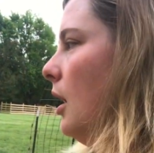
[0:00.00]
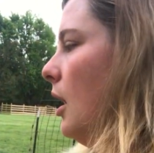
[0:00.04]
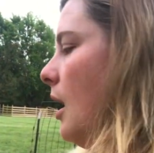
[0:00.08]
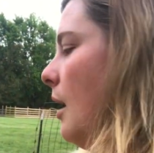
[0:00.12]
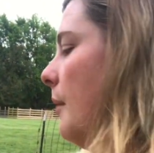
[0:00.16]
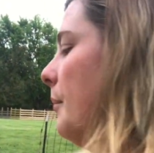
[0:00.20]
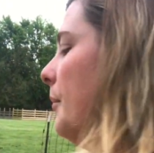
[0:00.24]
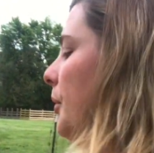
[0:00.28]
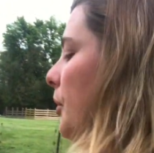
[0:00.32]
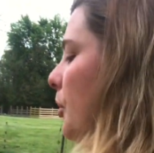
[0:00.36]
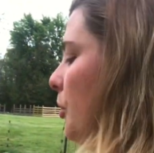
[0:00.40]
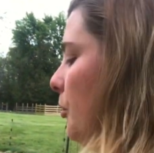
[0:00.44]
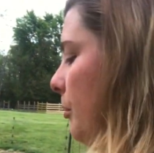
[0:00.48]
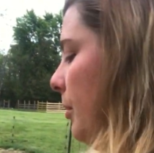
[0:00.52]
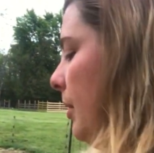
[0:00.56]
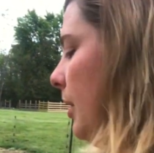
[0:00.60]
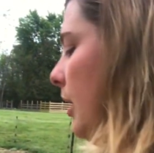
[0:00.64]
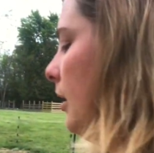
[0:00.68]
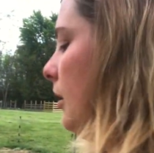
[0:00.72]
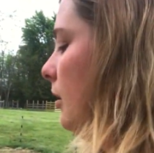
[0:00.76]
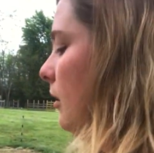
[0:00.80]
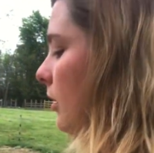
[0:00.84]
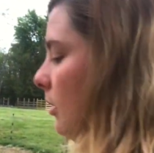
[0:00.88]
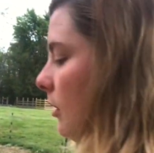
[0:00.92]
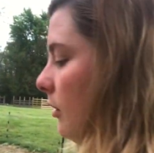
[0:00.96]
I'm a little bit
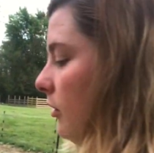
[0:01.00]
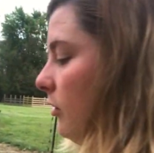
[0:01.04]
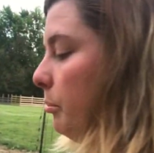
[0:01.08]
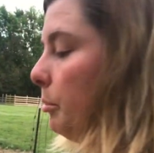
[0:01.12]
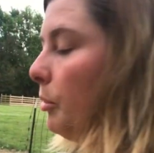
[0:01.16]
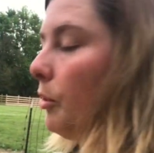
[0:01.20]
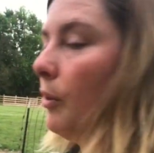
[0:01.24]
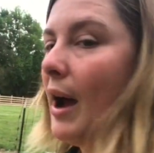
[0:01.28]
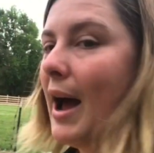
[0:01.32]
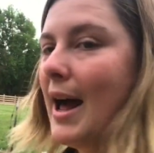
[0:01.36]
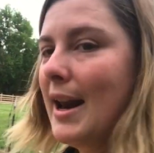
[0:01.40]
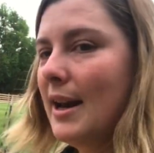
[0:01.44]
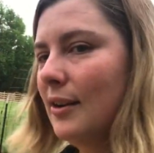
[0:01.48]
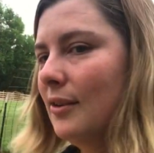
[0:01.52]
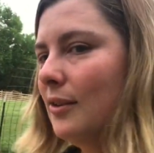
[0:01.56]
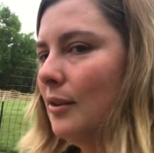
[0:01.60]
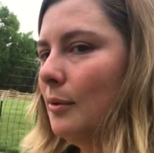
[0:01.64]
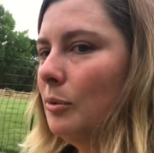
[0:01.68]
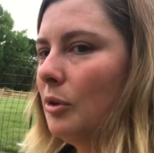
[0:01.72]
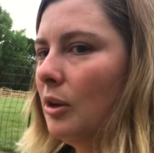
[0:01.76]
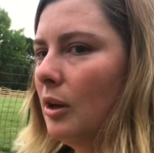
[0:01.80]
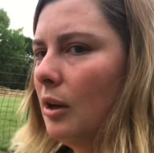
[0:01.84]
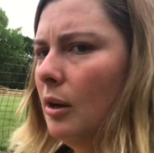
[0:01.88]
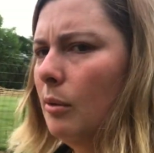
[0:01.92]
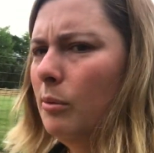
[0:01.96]
sporadic
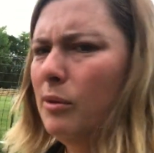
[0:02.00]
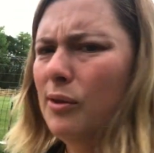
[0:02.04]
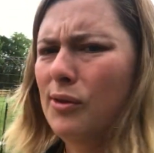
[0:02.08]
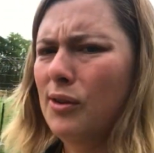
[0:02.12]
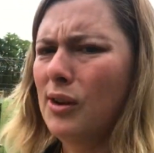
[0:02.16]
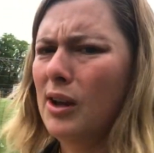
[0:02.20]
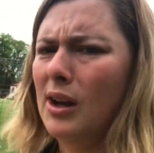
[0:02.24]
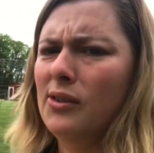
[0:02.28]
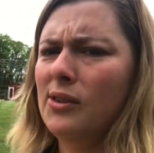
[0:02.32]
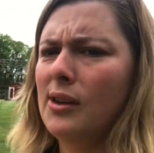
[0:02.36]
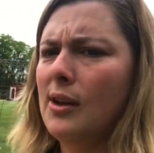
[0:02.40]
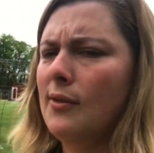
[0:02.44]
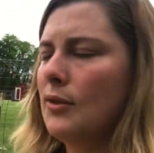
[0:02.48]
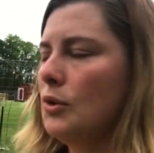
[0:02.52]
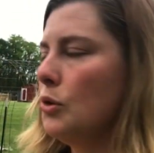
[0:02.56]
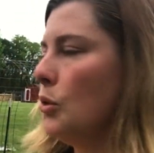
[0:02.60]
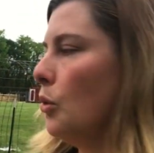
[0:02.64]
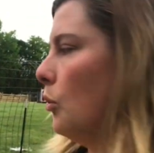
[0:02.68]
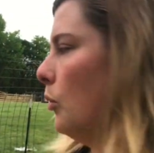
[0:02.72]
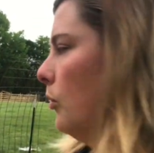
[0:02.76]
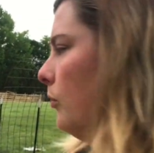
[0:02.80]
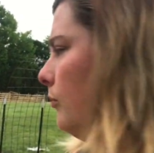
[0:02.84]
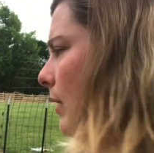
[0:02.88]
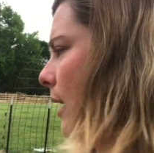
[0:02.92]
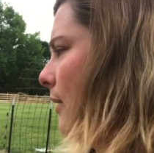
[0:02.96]
sometimes, if you guys
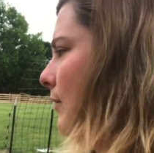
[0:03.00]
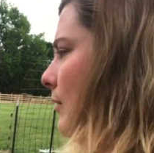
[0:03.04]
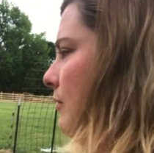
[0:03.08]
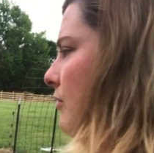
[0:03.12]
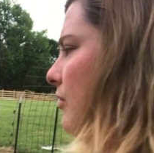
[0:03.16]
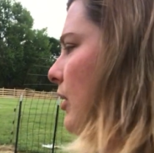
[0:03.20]
haven't